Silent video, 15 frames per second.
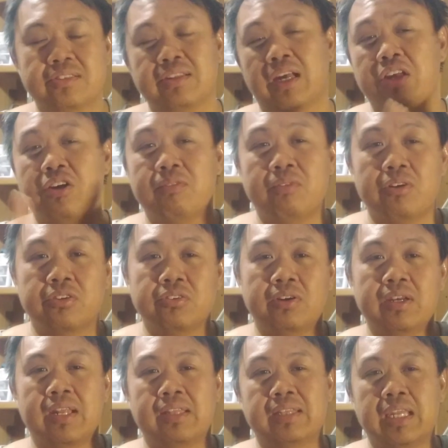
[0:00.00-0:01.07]
I have also a
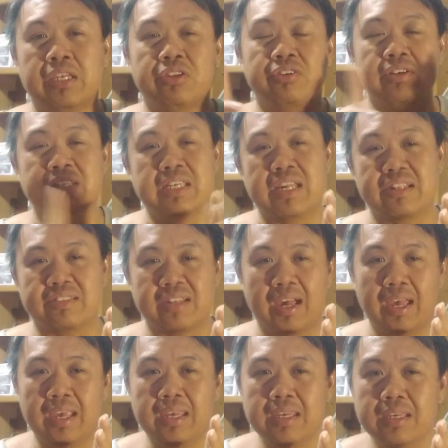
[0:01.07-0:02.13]
Nintendo
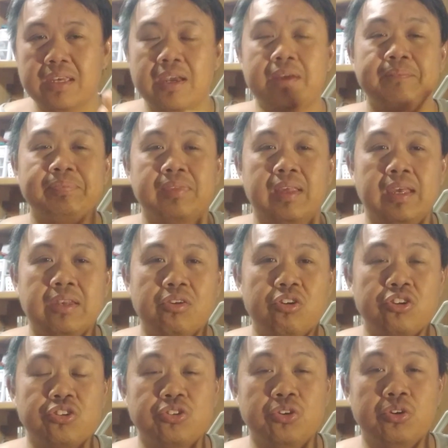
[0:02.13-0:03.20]
DSi, and
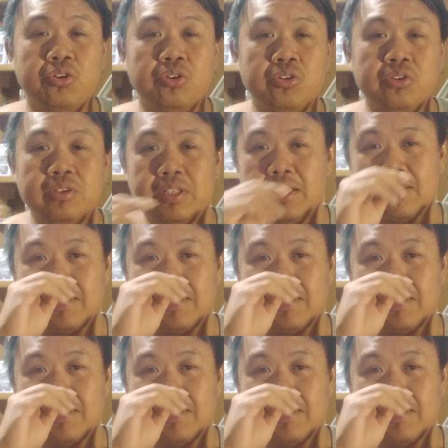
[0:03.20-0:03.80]
also this